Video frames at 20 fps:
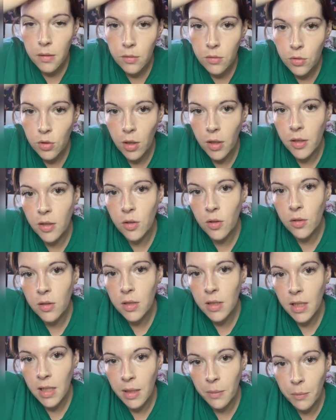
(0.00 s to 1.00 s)
Trying not to
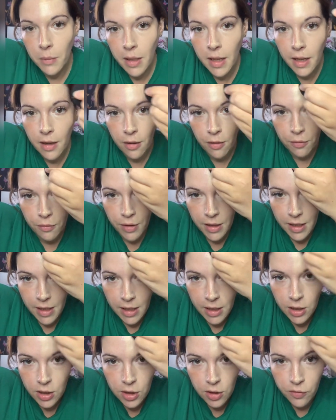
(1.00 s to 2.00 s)
get it in my hair. I
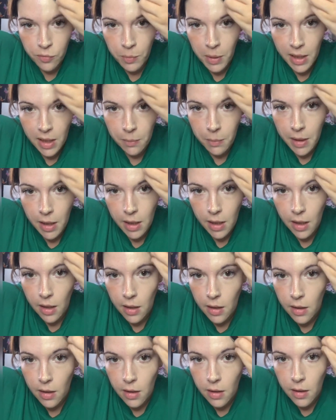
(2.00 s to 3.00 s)
really should have maybe
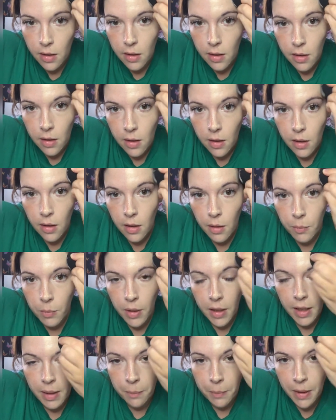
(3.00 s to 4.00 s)
put
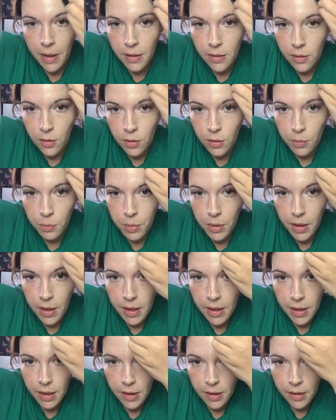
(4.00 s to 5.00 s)
a headband on, but
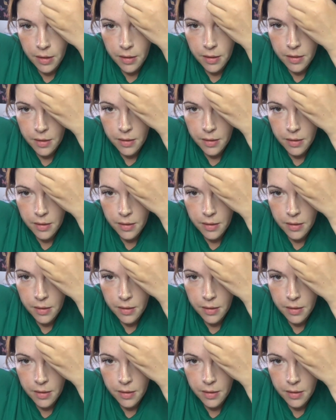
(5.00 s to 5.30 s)
hey ho.